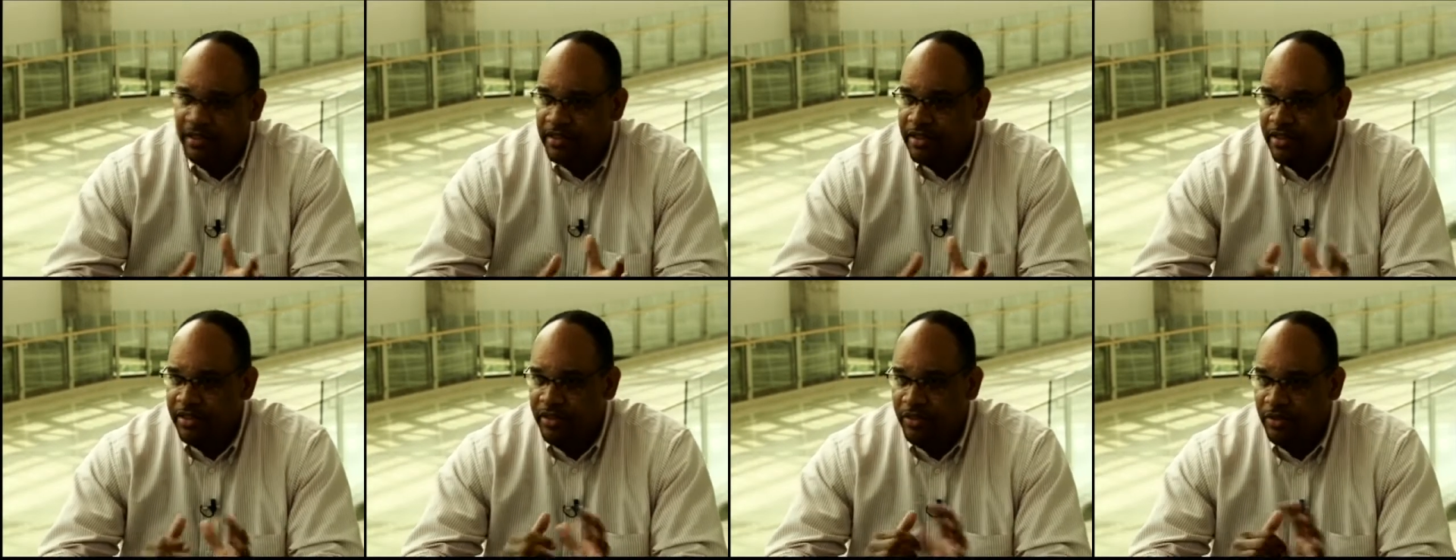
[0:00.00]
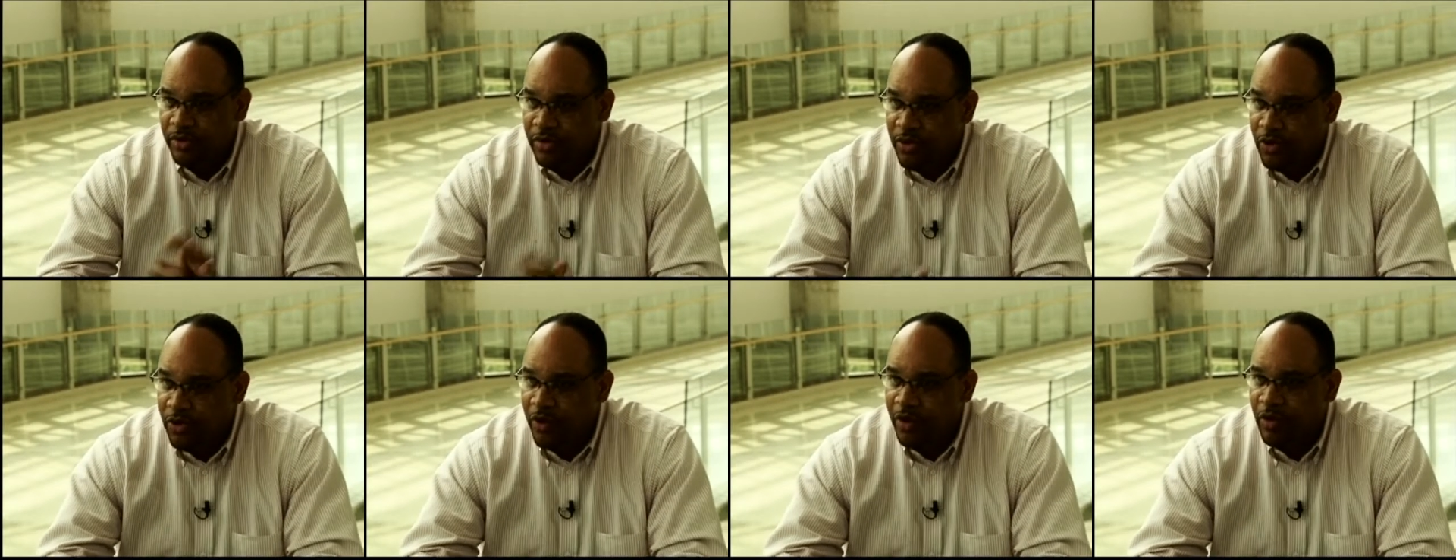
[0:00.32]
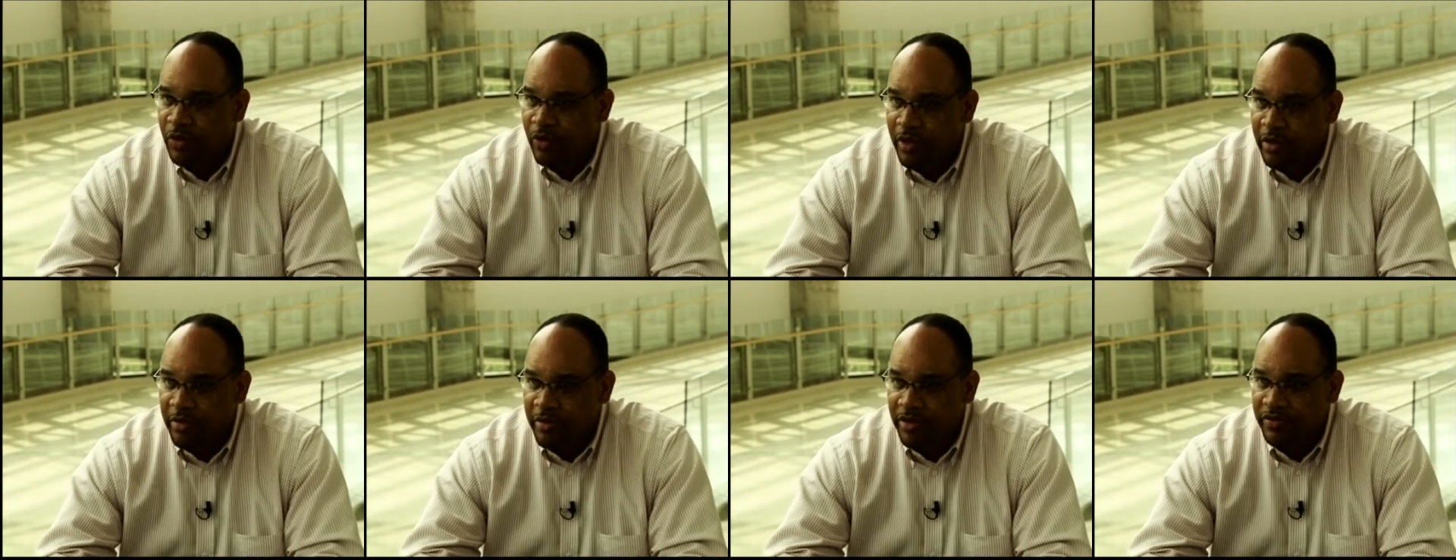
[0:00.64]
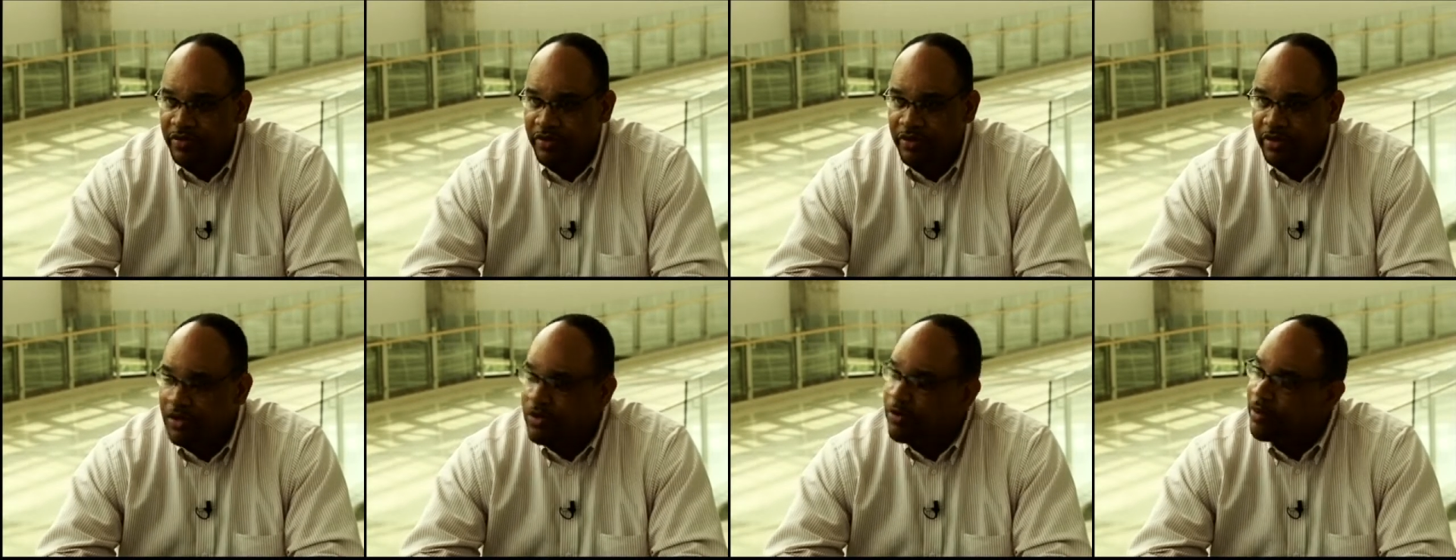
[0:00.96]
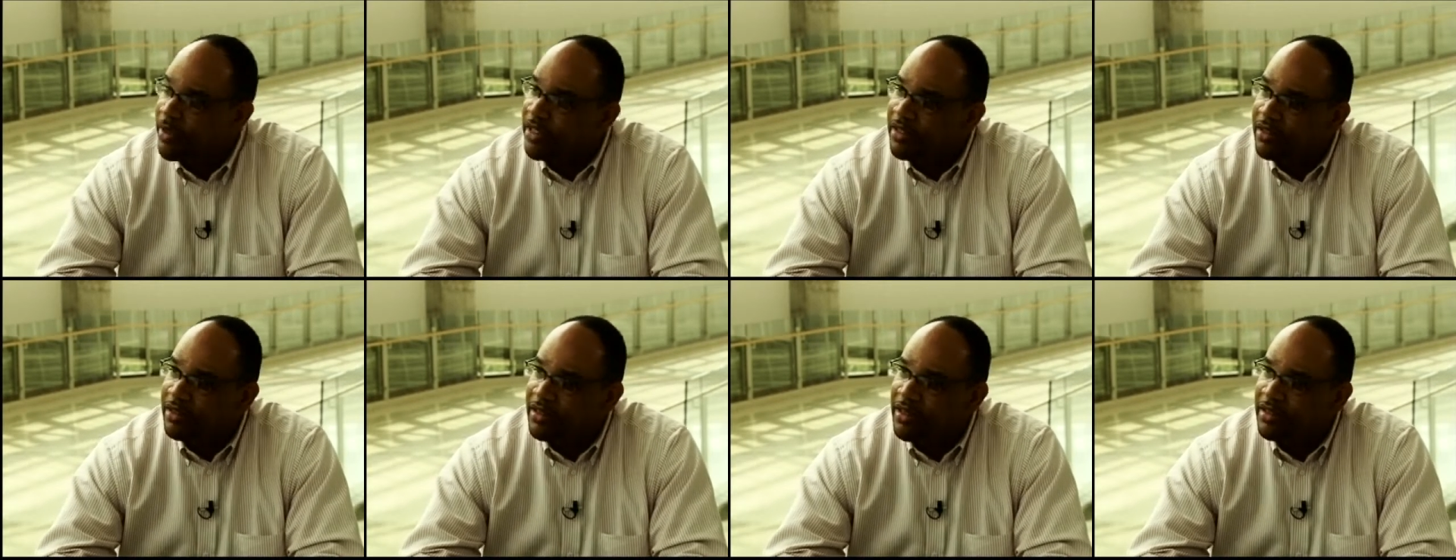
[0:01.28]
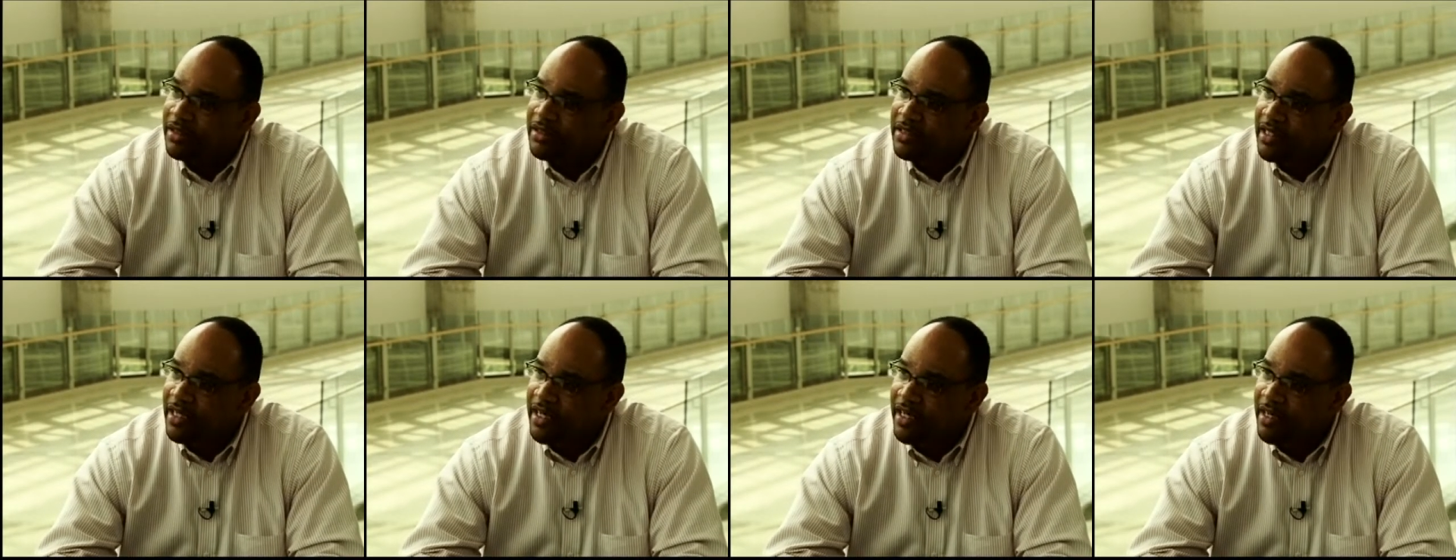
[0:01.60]
you know, knowing Wayman for quite a long
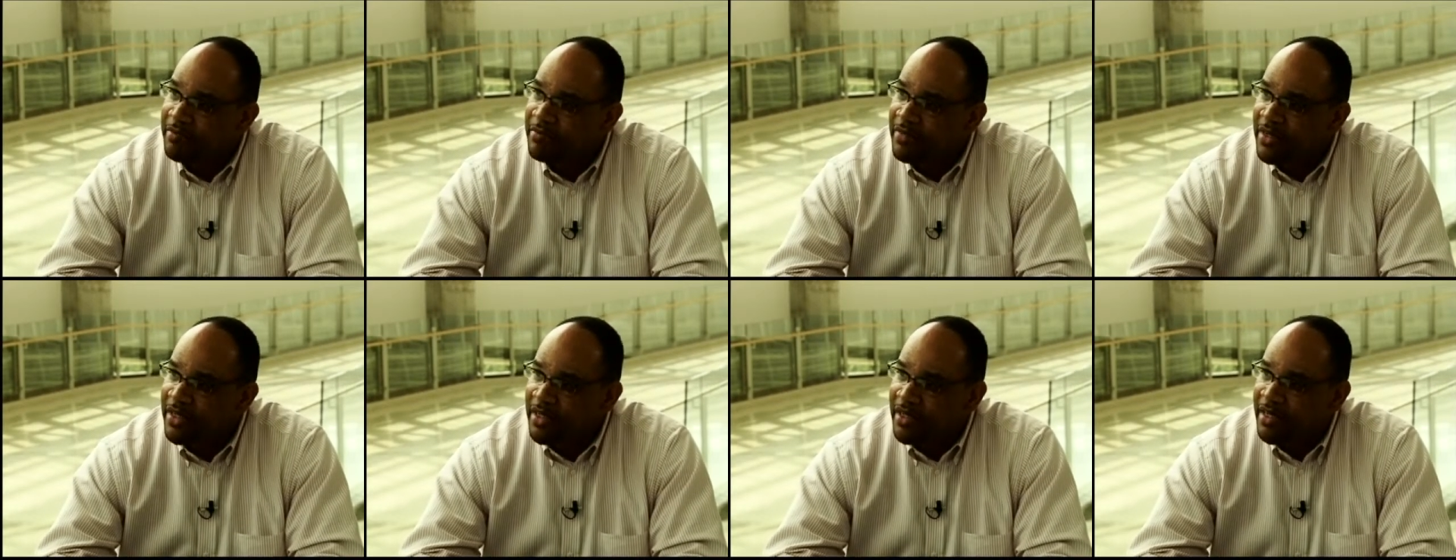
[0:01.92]
time,